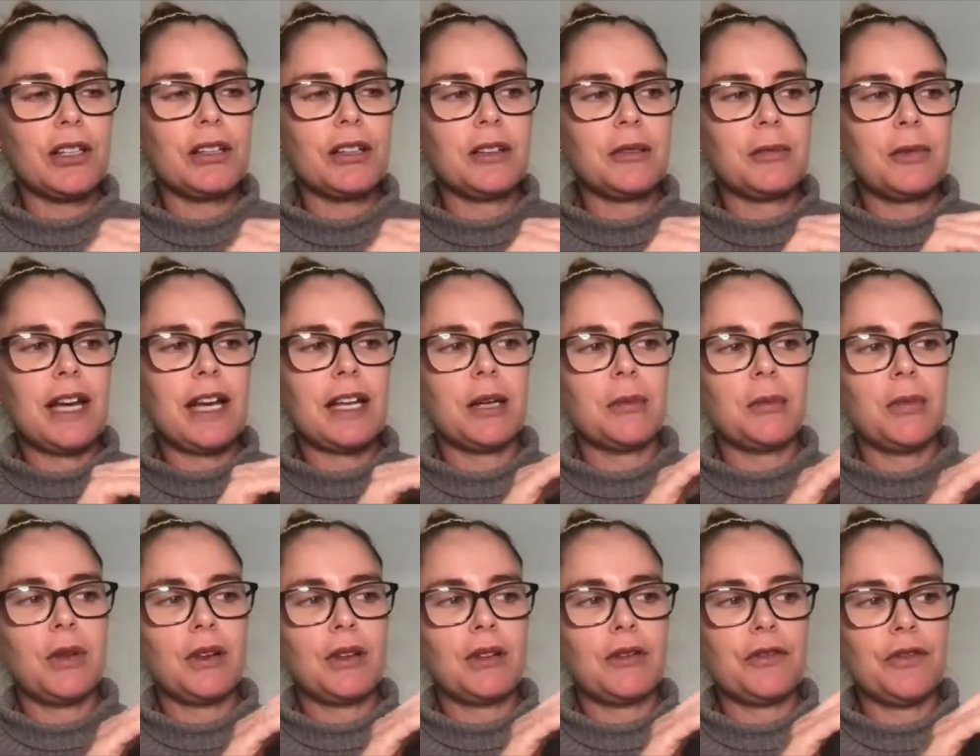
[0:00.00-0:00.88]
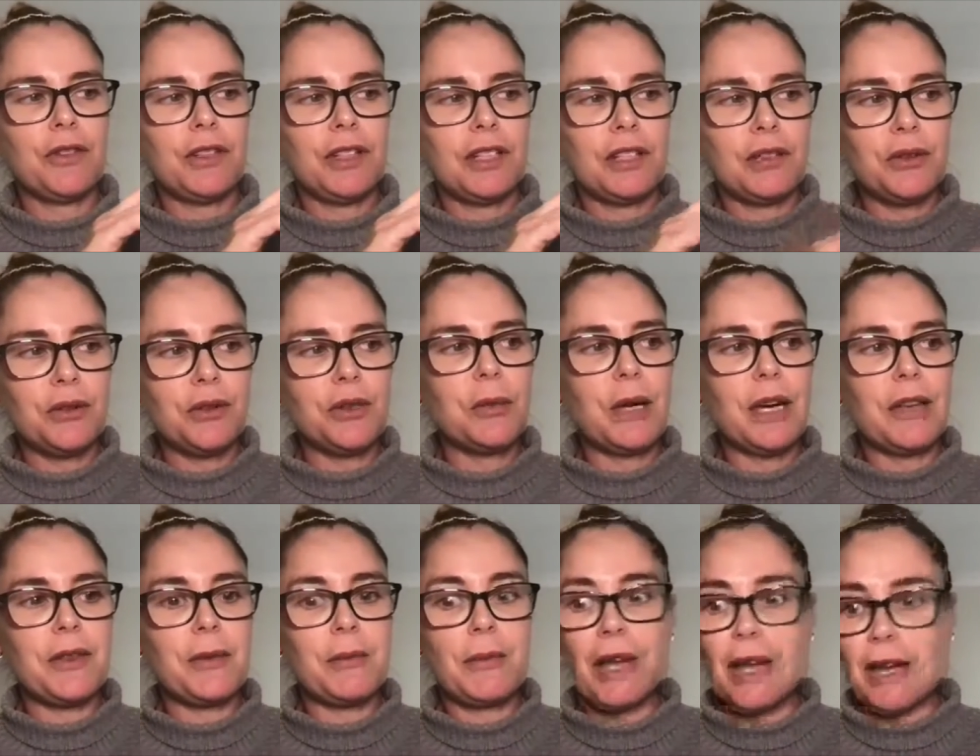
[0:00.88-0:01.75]
mounting block and feeling good
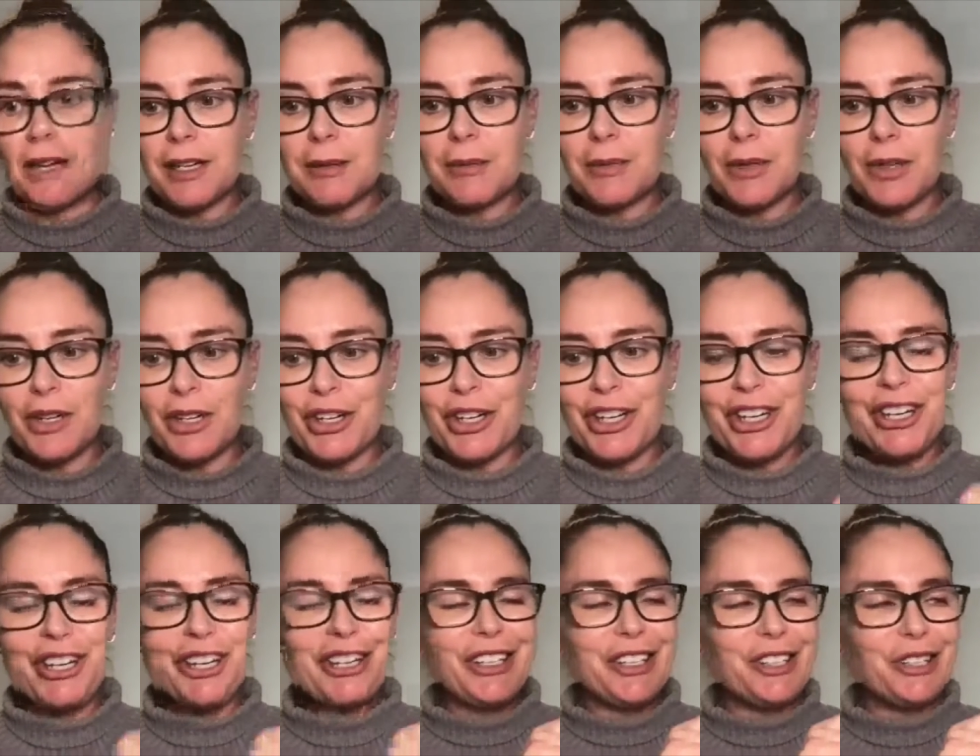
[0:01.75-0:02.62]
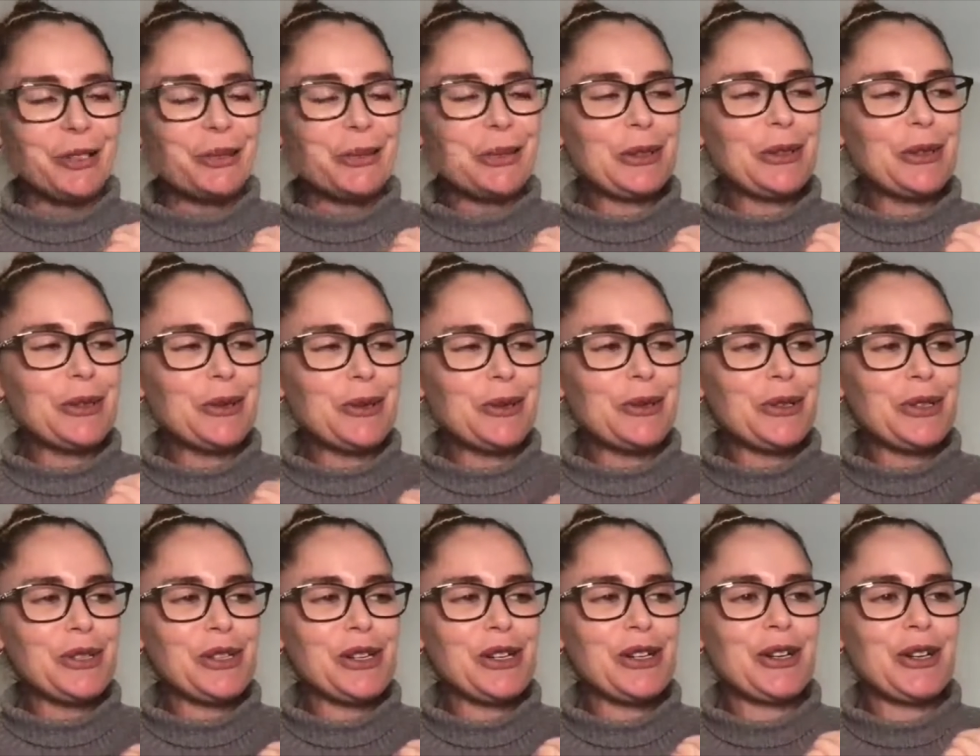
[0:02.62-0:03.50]
about the mounting block, you'll
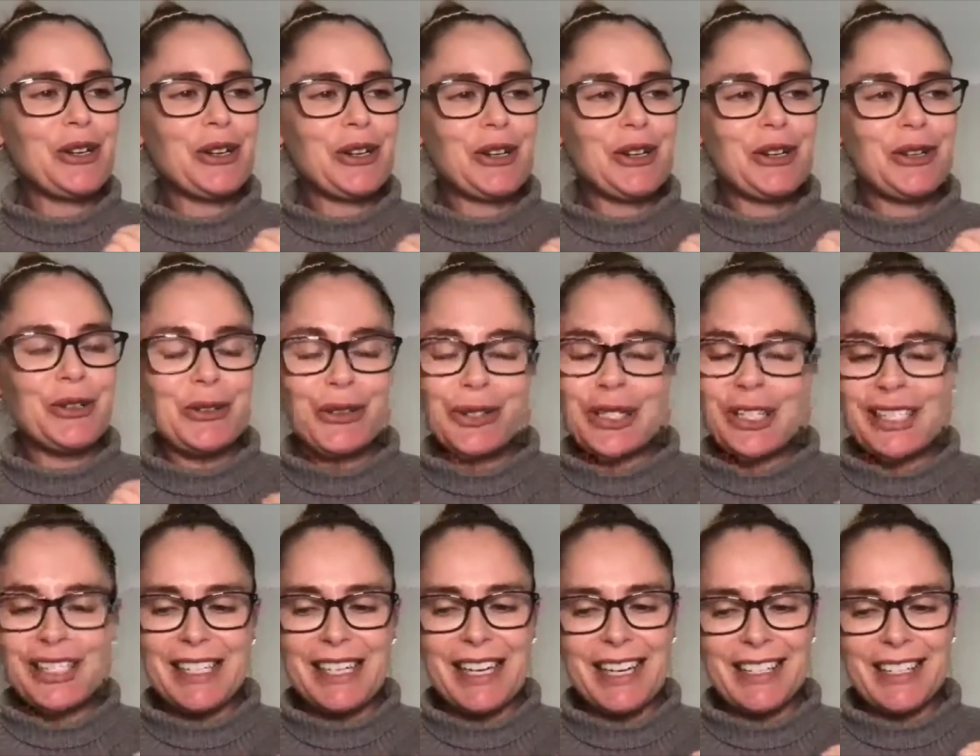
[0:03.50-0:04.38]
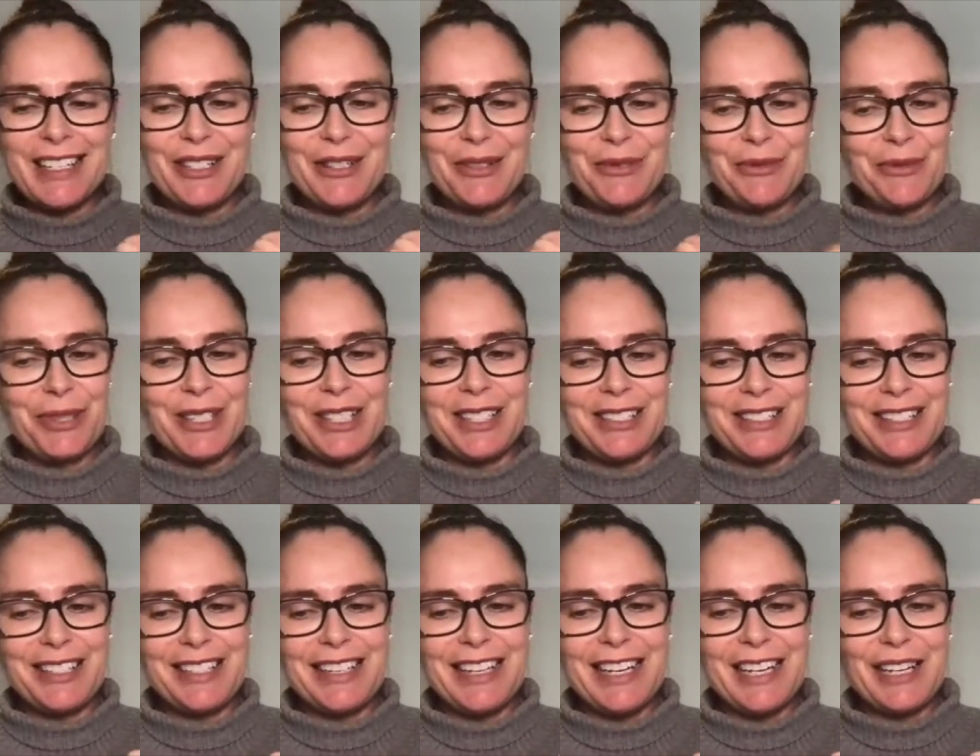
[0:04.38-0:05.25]
also got a good start to your ridden
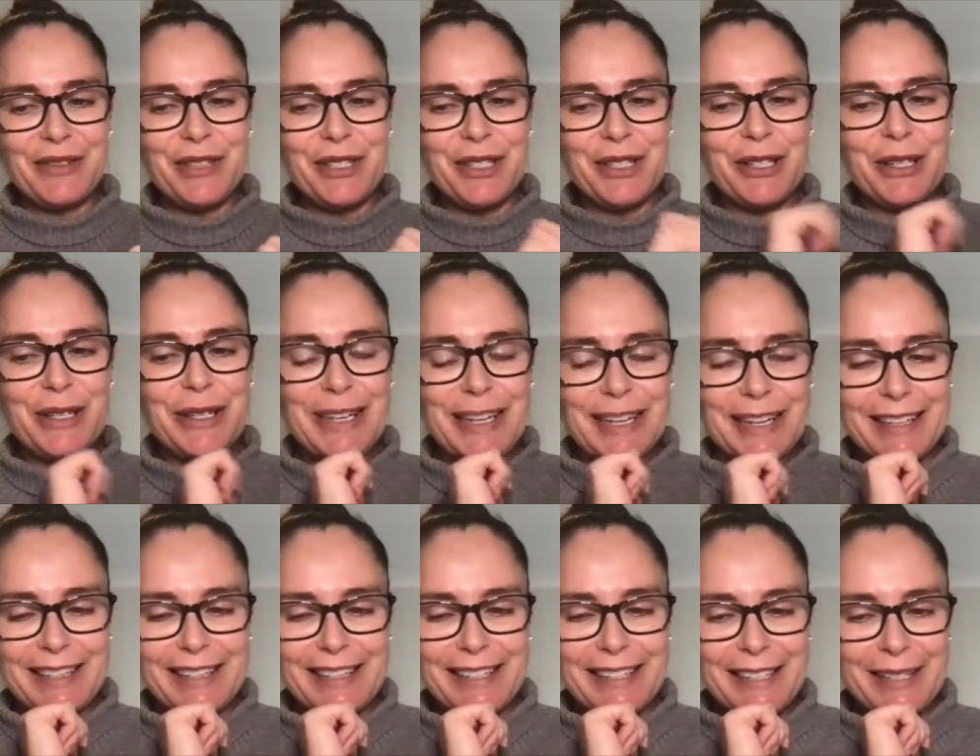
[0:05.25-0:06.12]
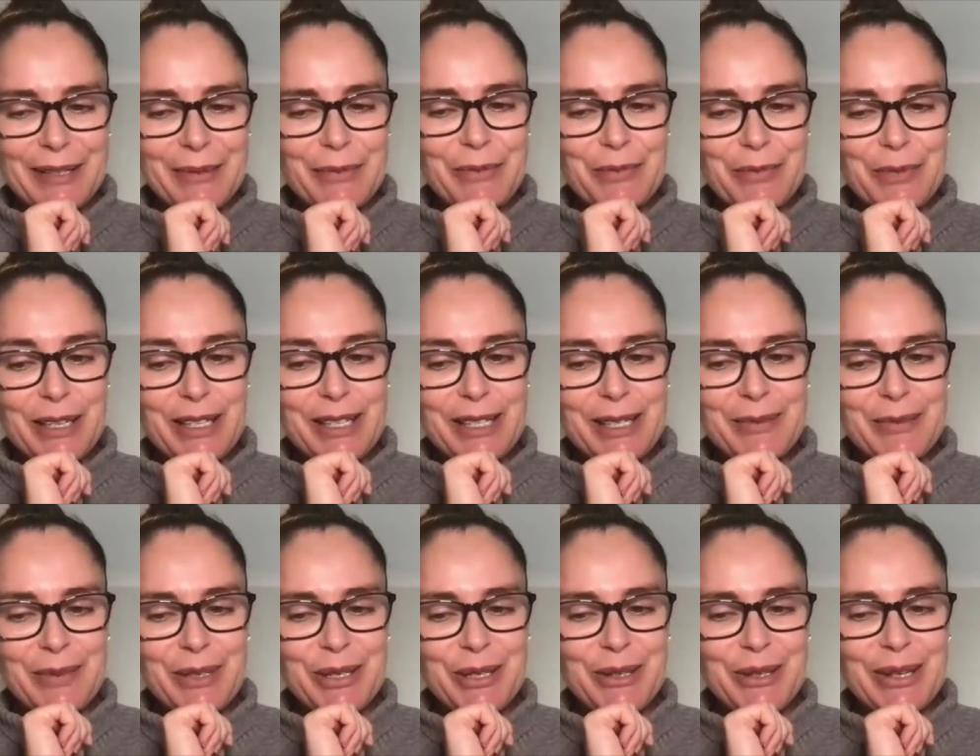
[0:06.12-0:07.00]
stuff. So yeah, there's
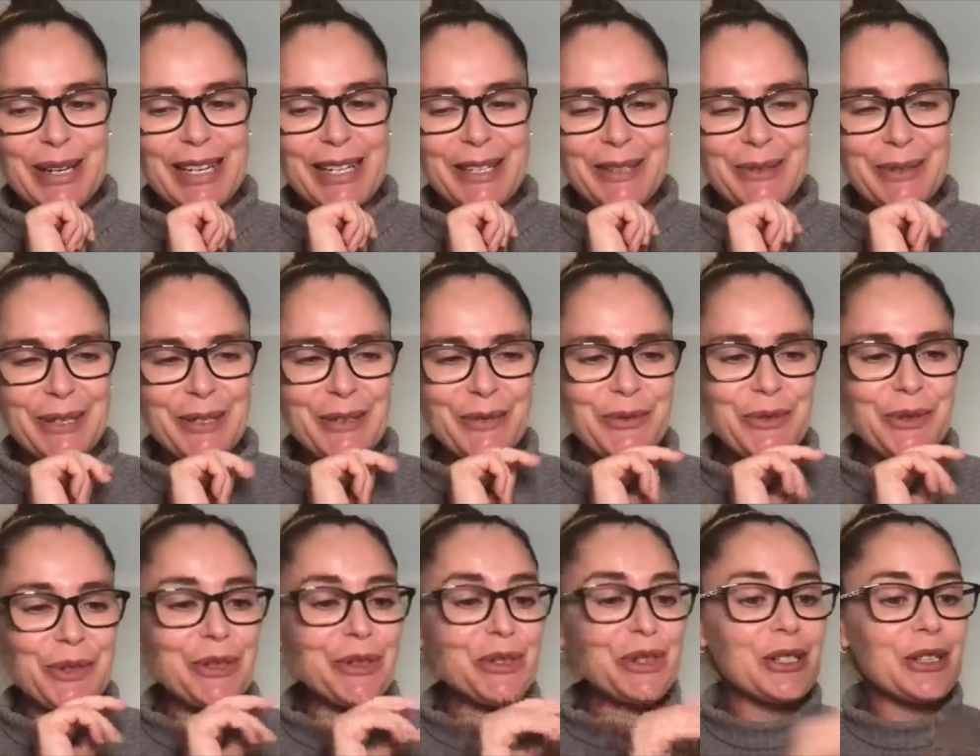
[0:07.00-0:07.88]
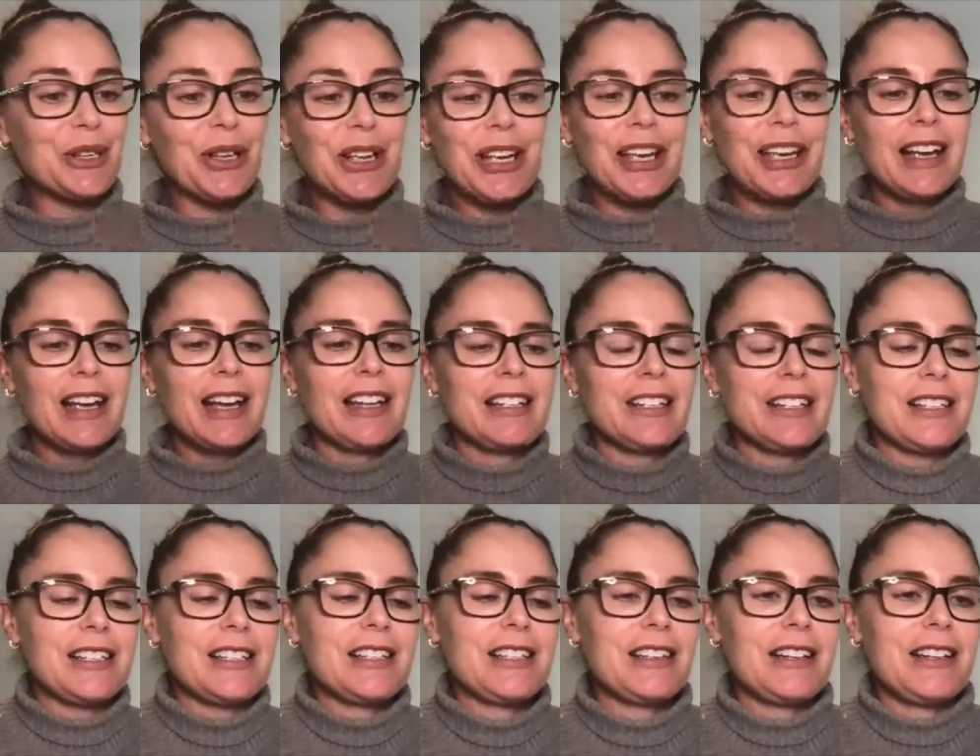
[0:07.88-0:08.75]
some strange ones for you. So
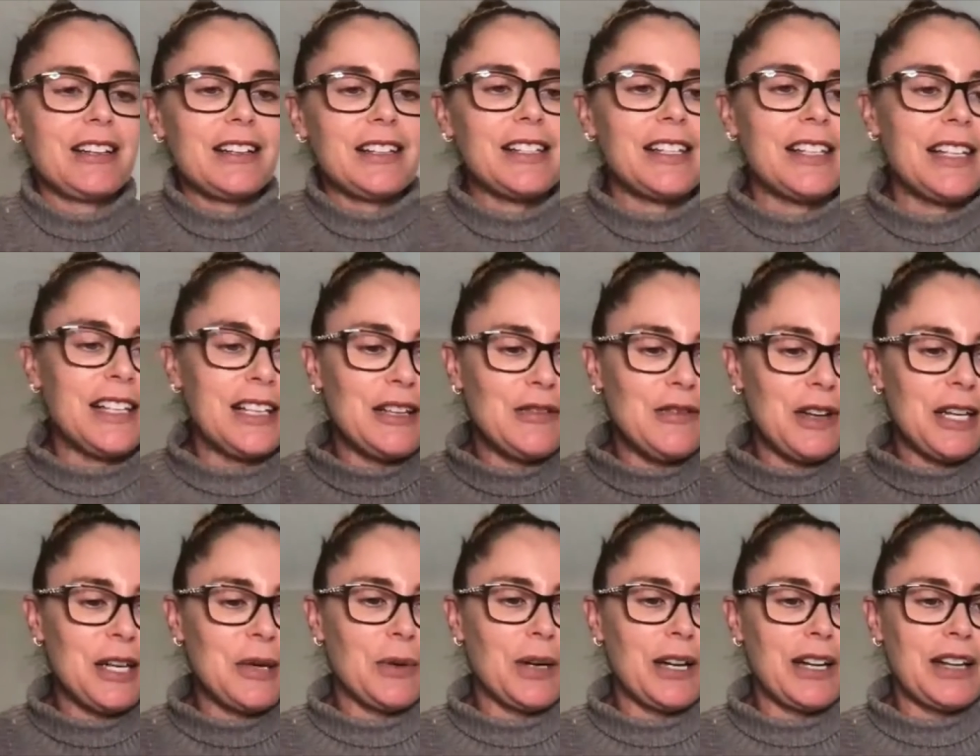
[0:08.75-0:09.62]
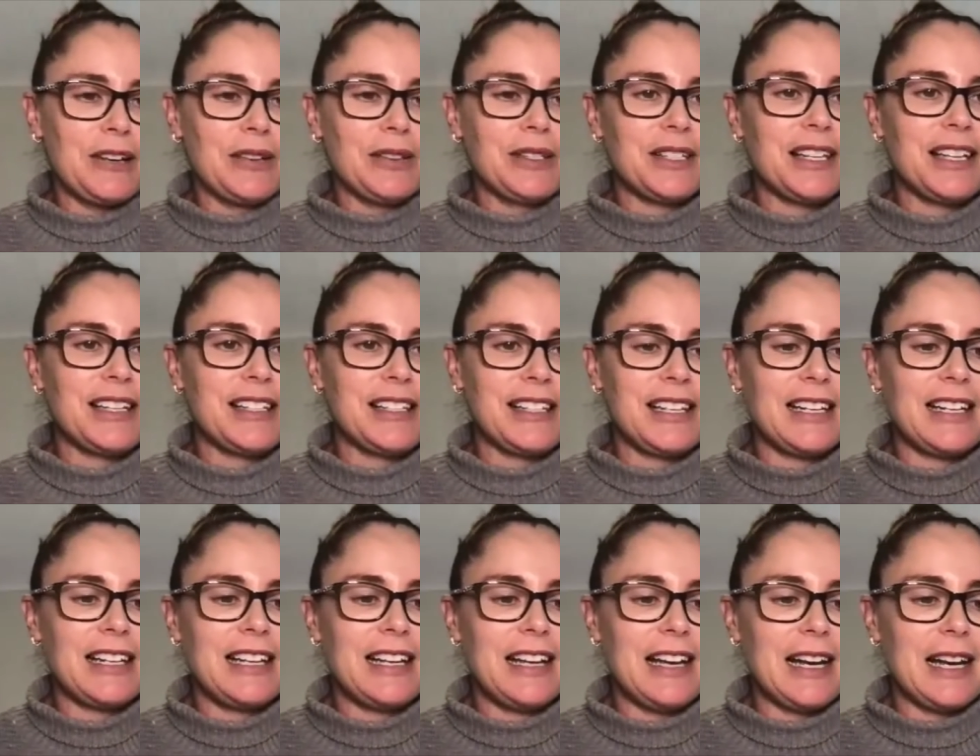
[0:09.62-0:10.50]
just seeing if anyone else has
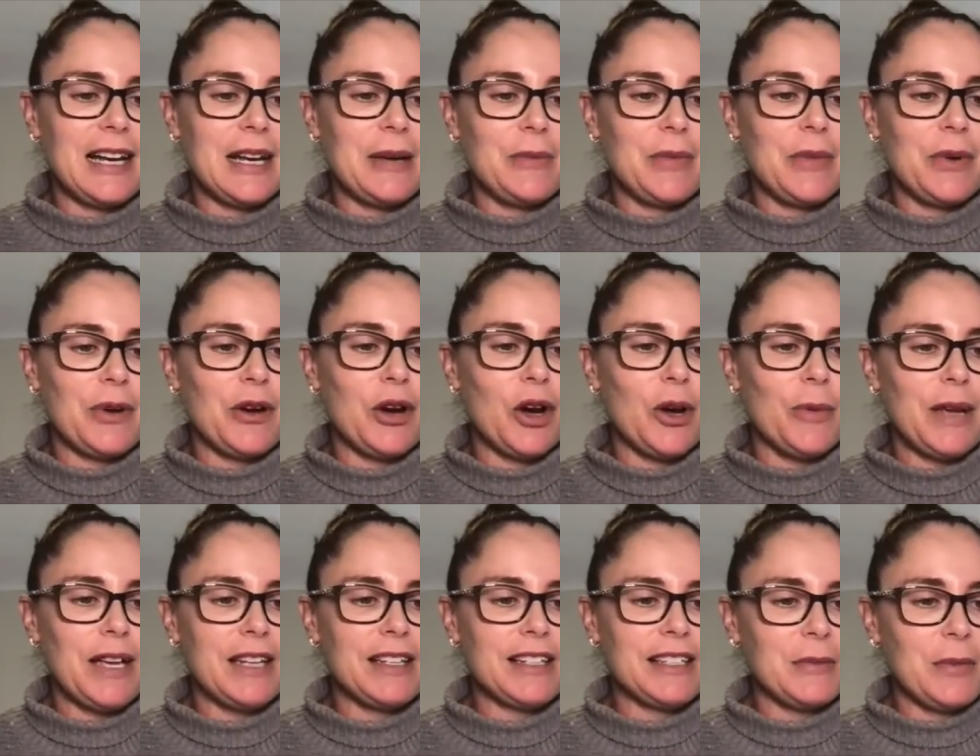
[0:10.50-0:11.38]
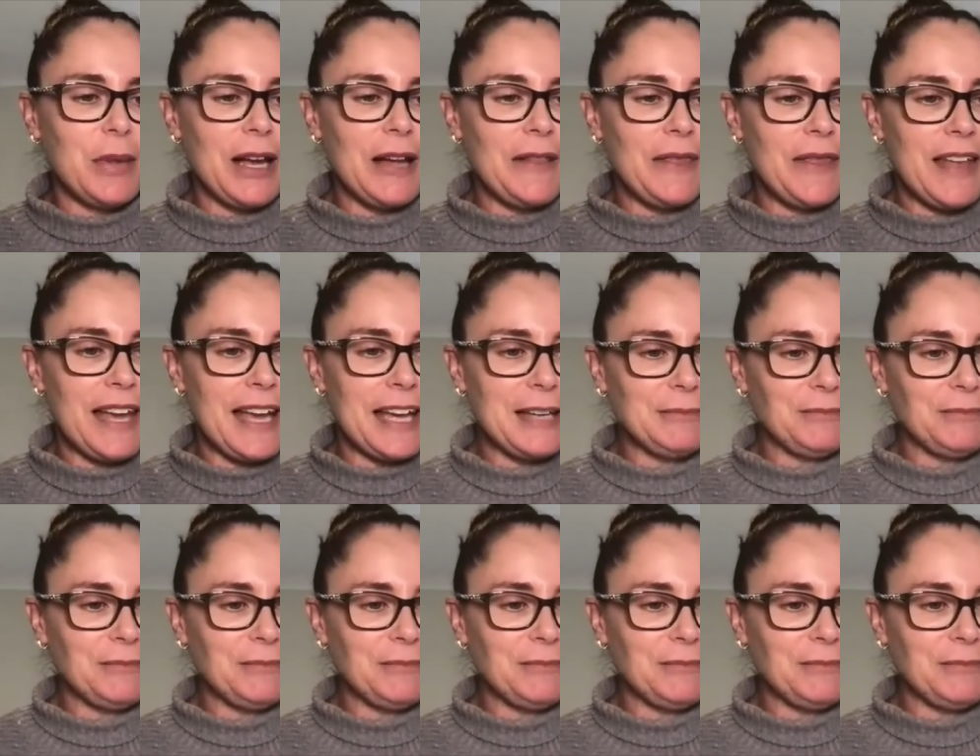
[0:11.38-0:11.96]
any comments about that.